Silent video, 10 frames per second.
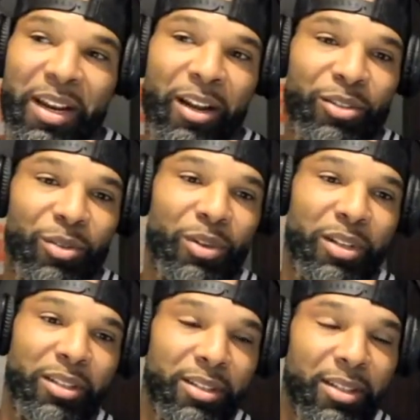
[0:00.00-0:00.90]
And I also
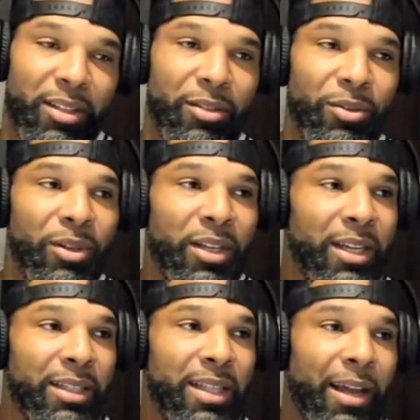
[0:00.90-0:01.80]
wanted to say too
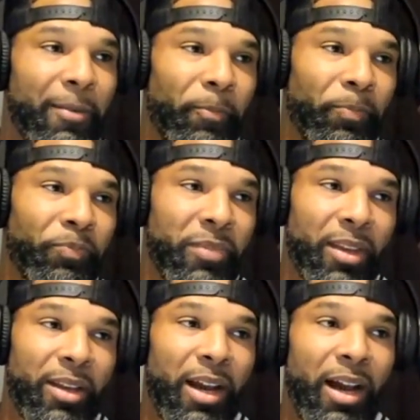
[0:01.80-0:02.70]
that
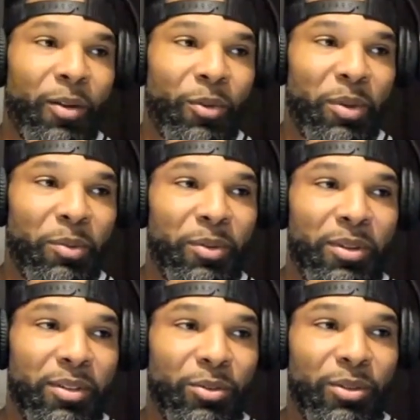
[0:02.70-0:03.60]
I don't want people
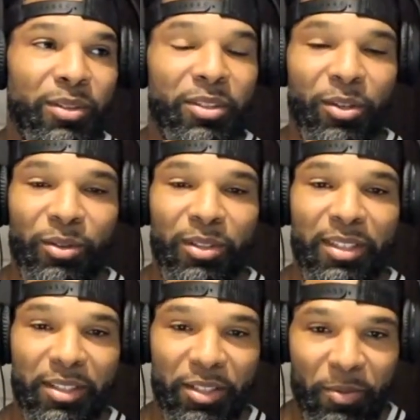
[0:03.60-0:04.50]
who
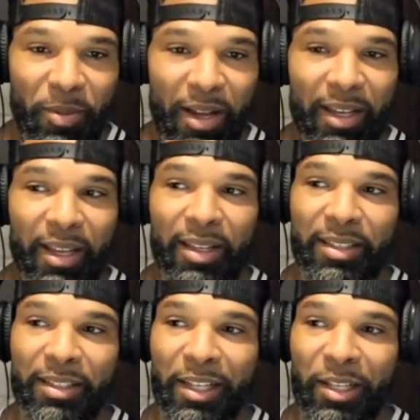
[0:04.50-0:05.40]
listen to the
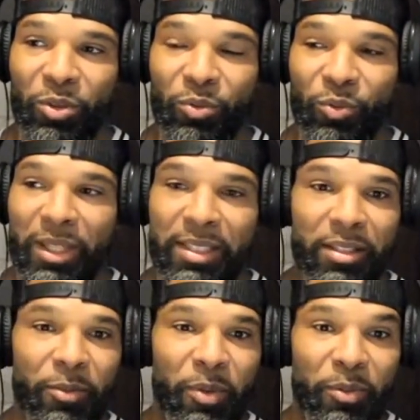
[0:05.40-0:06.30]
podcast and we
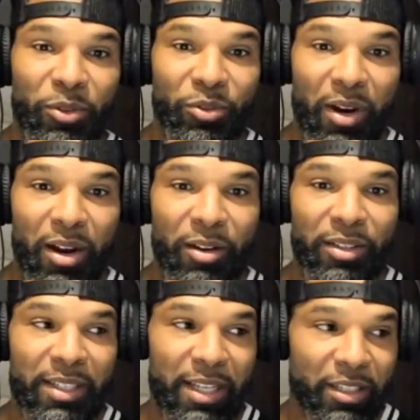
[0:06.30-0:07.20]
listen to people's
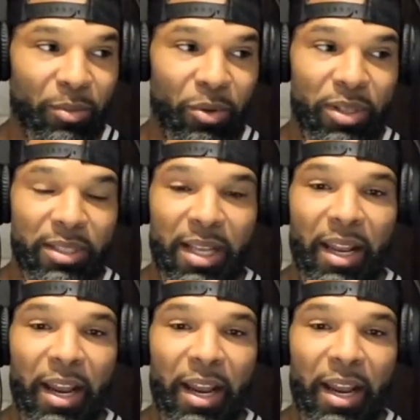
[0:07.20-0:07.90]
trials and testimonies, that